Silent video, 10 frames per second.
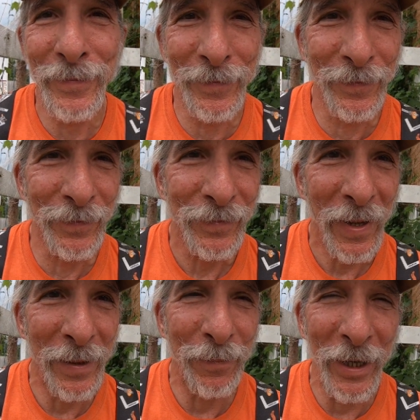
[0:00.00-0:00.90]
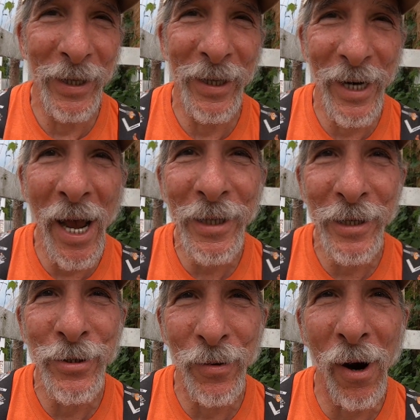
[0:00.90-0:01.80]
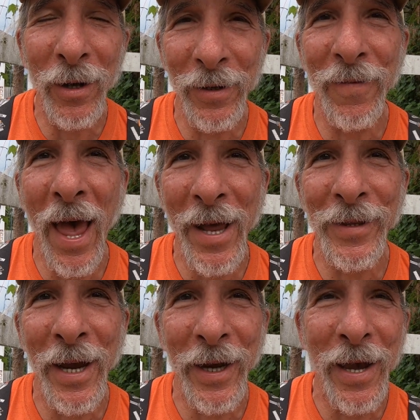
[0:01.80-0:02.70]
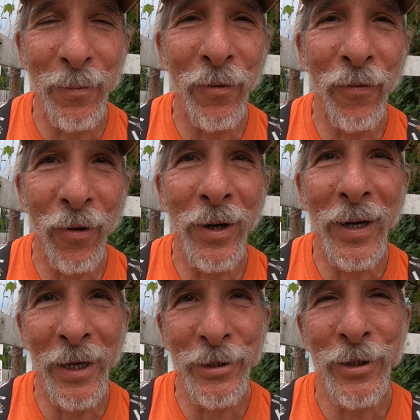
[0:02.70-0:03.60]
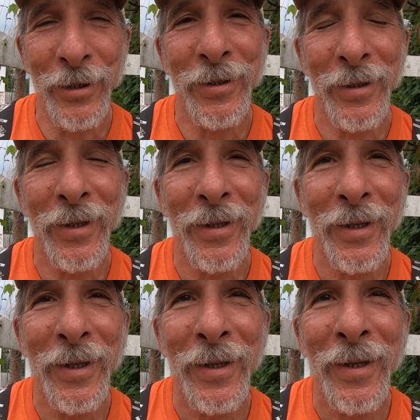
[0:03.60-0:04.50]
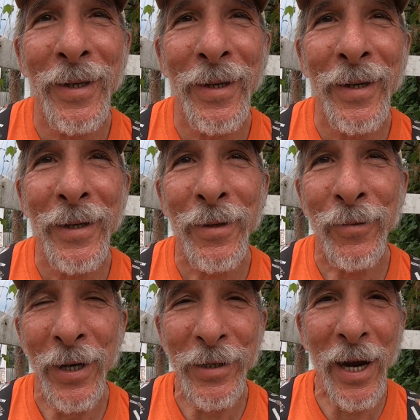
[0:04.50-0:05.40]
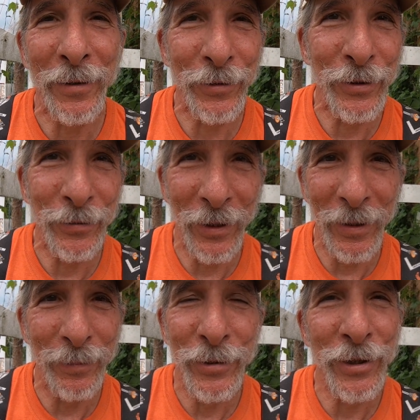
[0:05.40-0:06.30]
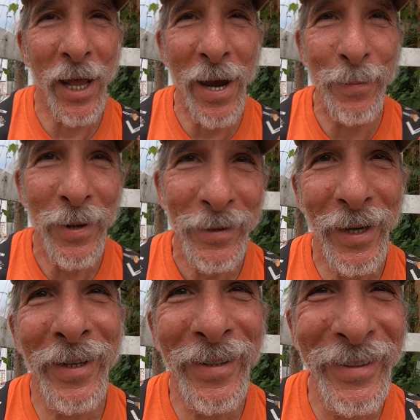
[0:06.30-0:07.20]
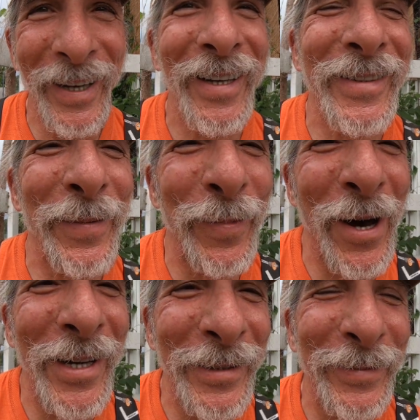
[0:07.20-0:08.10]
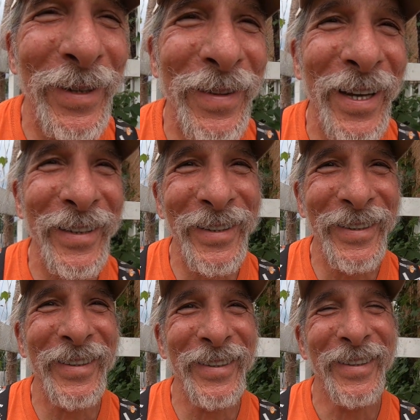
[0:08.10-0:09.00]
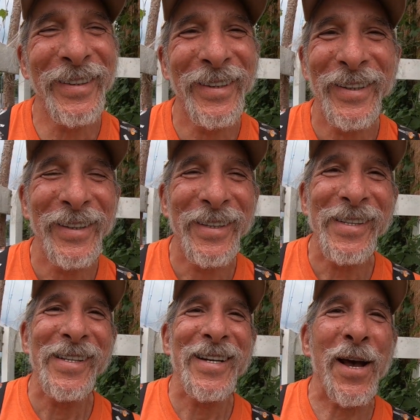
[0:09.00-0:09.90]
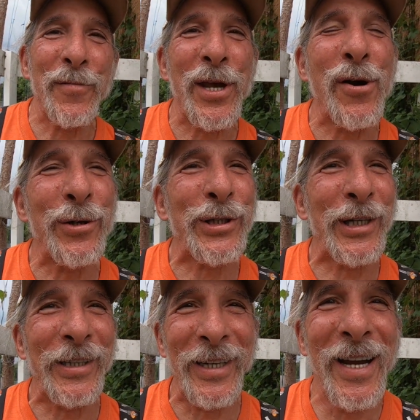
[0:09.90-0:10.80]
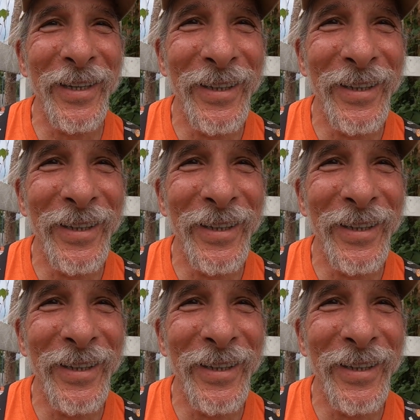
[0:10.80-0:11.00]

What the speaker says: and being connected to all of that came before us, right down to the slime at the bottom of the ocean